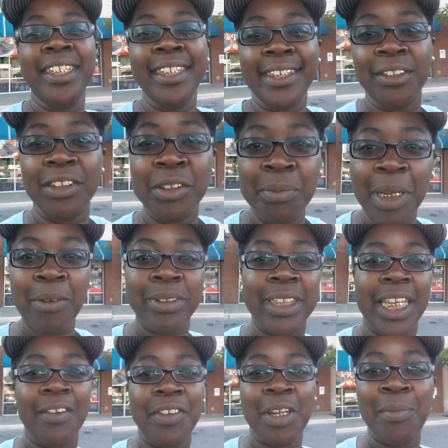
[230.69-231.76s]
So this man was
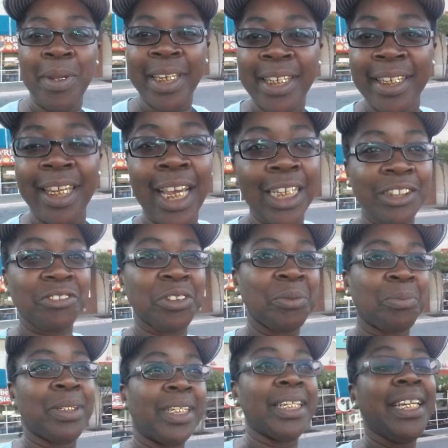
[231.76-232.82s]
laughing at me in the Dollar Tree,
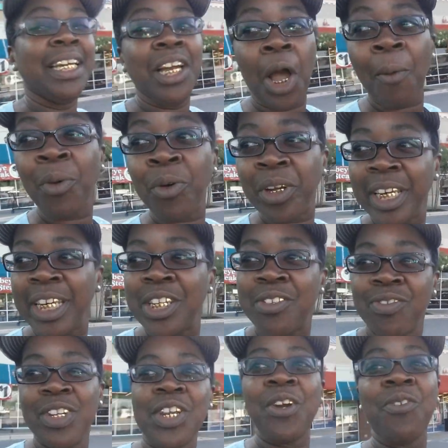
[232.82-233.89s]
but I'm gonna end this
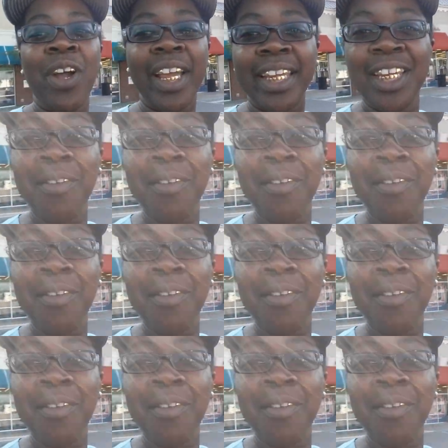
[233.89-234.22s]
video right